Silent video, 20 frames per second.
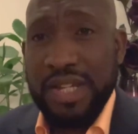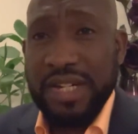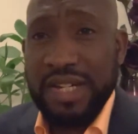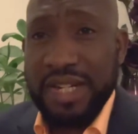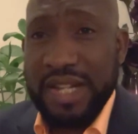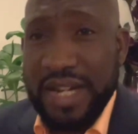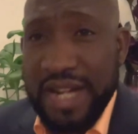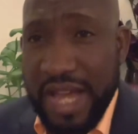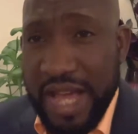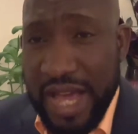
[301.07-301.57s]

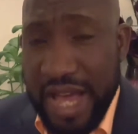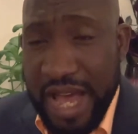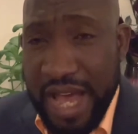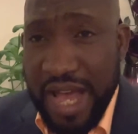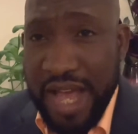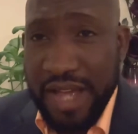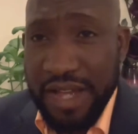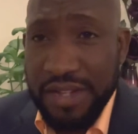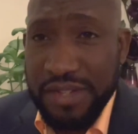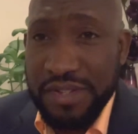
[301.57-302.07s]
Then I
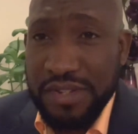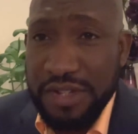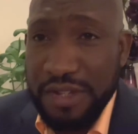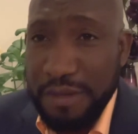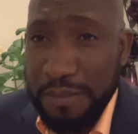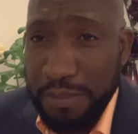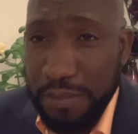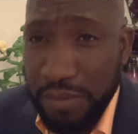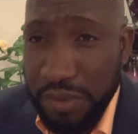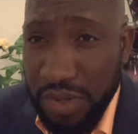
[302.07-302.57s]
ask,
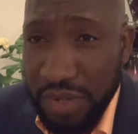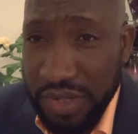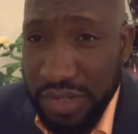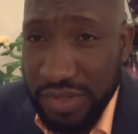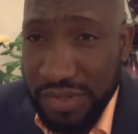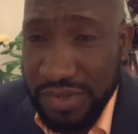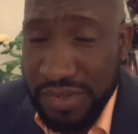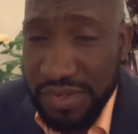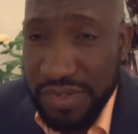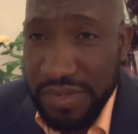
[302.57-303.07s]

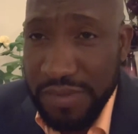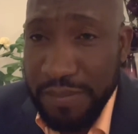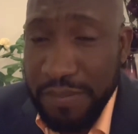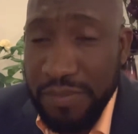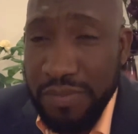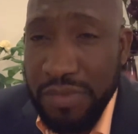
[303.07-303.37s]
brothers,